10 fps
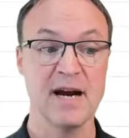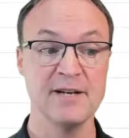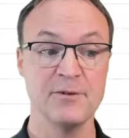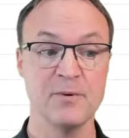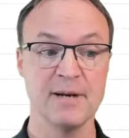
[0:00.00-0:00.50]

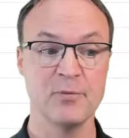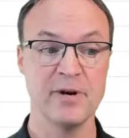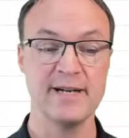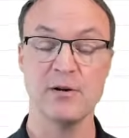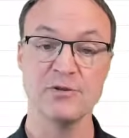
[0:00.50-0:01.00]
I do want to
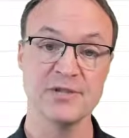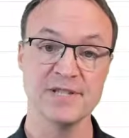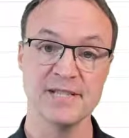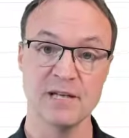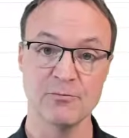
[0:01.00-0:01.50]
point out
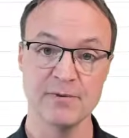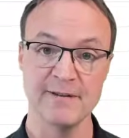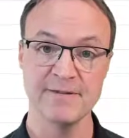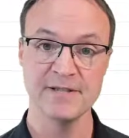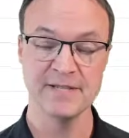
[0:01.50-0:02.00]
just cell
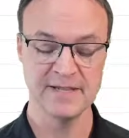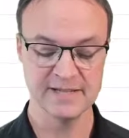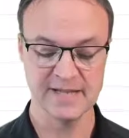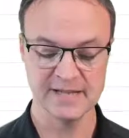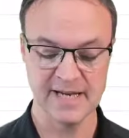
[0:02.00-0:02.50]
reference in
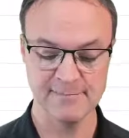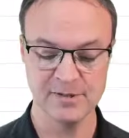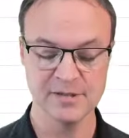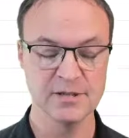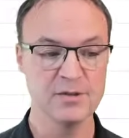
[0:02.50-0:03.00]
this
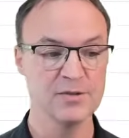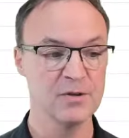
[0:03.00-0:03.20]
example too.